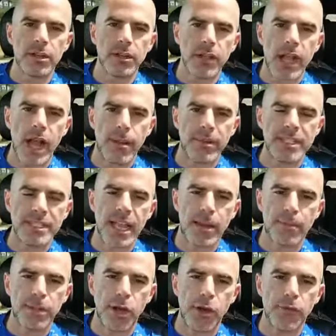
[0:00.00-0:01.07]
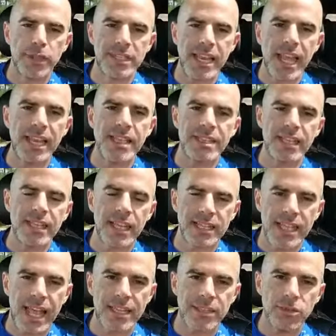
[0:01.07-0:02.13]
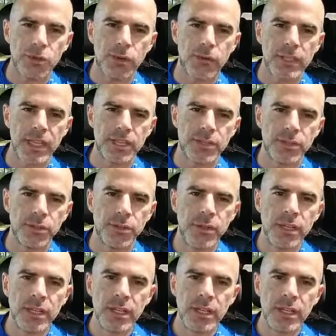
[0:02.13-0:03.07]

or the comments down below if there's anything like that that you could relate to.